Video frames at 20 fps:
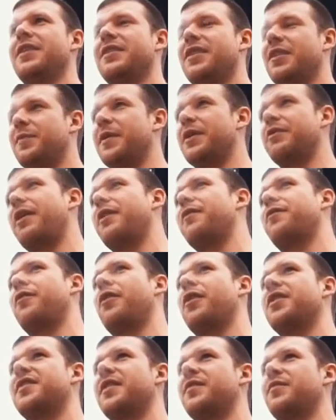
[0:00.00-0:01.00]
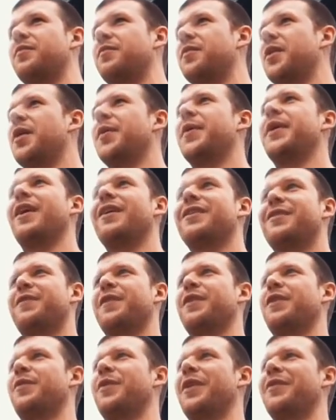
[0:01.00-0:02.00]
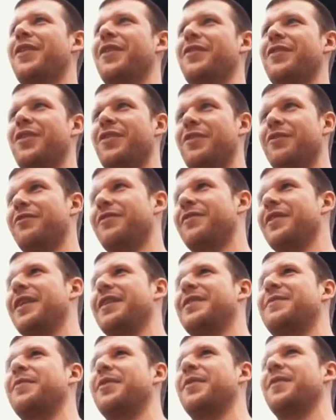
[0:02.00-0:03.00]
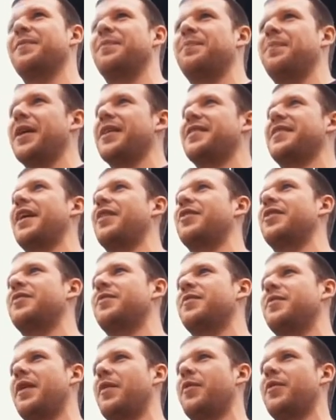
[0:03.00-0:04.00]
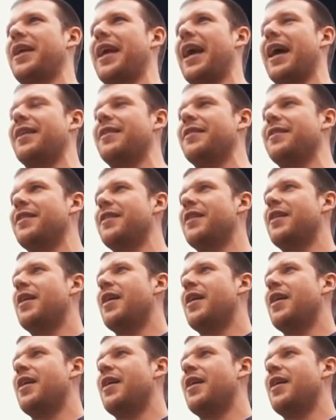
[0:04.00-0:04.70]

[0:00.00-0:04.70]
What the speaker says: So it's been great for us, and we like to feel that we've given you as best sound that we can.